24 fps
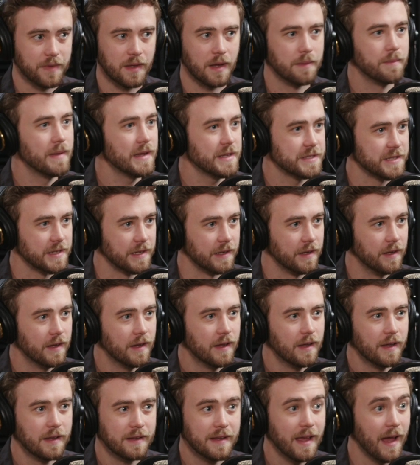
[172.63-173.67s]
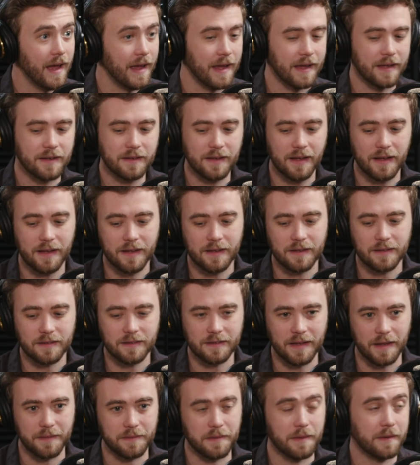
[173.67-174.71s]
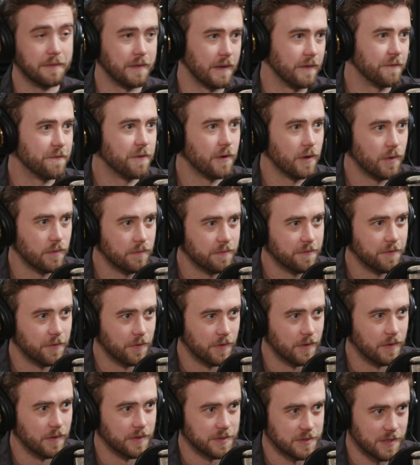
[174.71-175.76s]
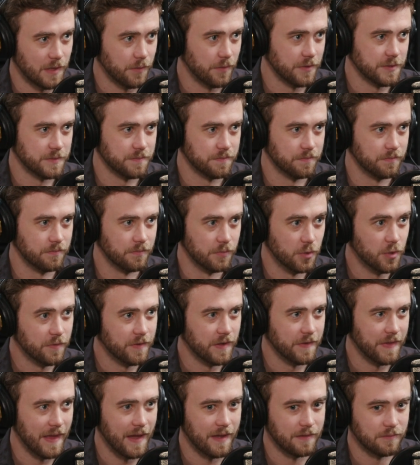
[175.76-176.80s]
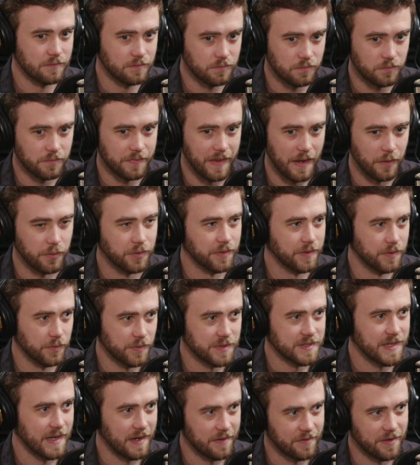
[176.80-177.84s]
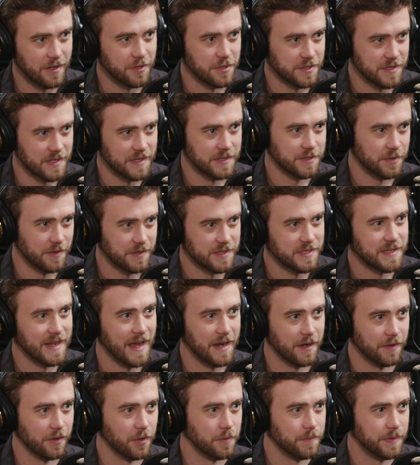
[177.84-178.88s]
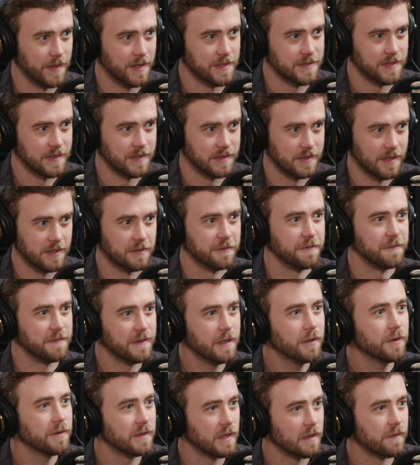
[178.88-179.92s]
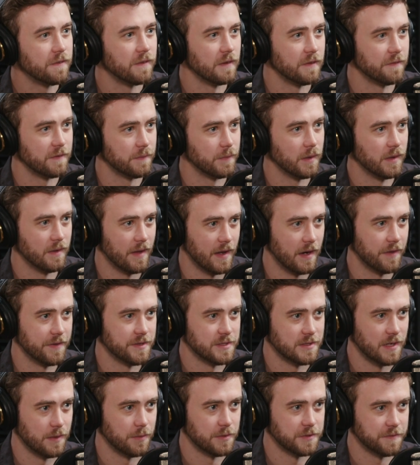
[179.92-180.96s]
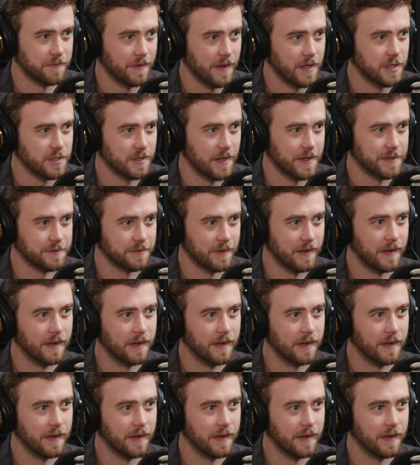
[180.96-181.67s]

Amazing, yeah, and for a Star Wars movie, that really was kind of an interesting sort of standalone piece that does feel different from a lot of the Star Wars franchise, right?